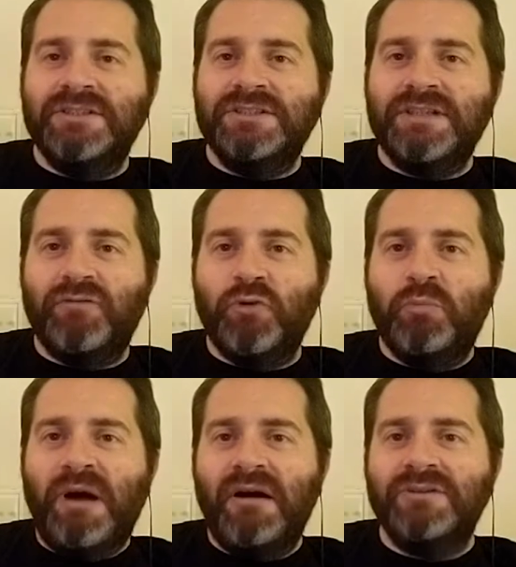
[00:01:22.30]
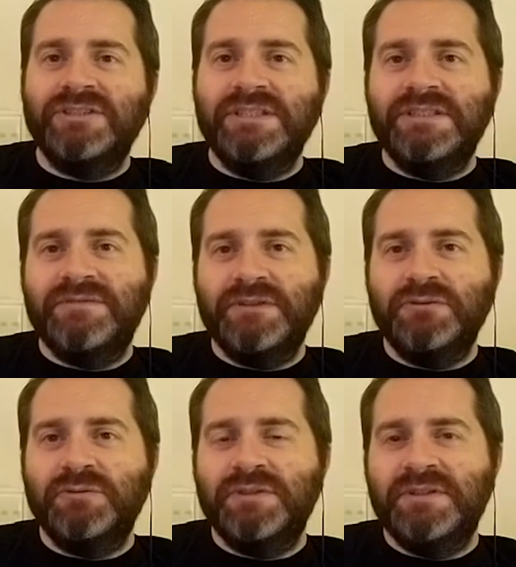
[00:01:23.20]
just several parties
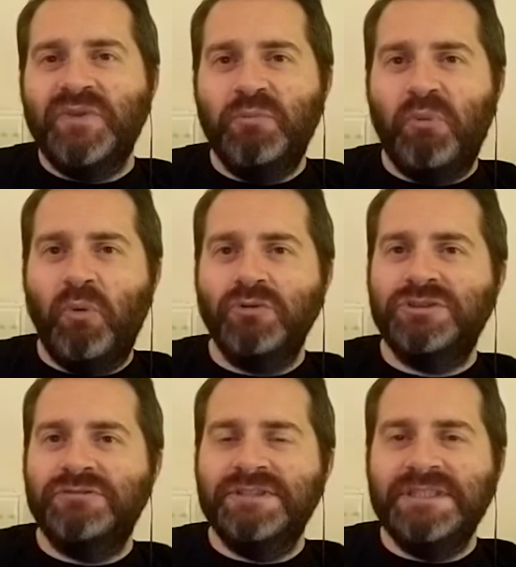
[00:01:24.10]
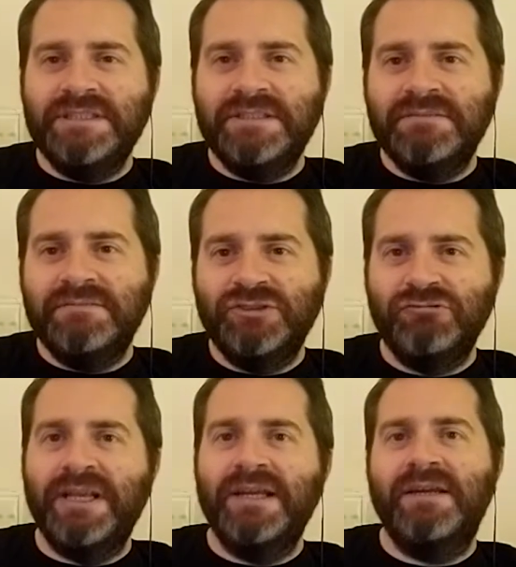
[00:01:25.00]
filled with debauchery and
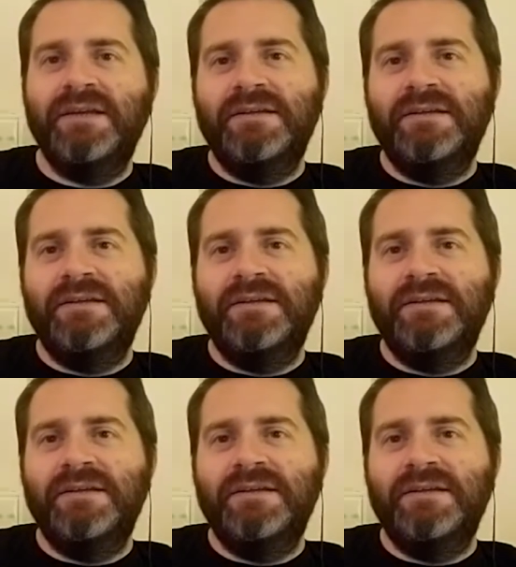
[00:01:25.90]
drink